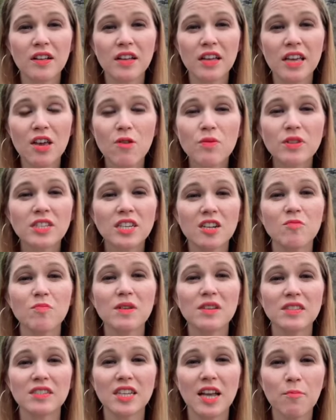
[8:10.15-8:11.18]
He was going to
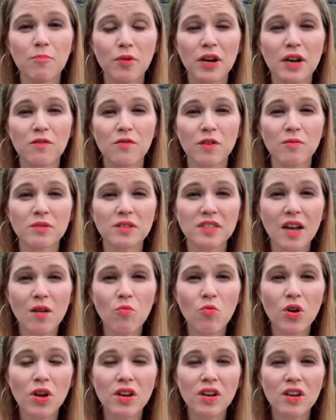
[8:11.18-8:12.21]
be separated from
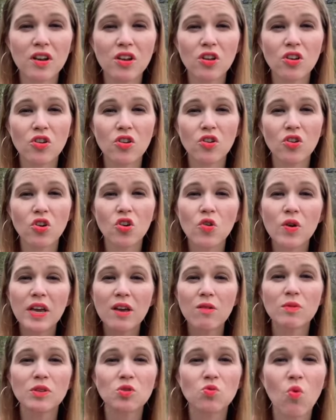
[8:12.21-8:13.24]
someone who he
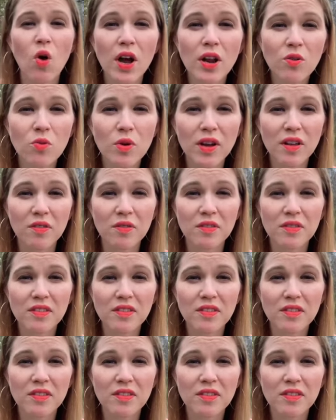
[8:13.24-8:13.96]
was one with.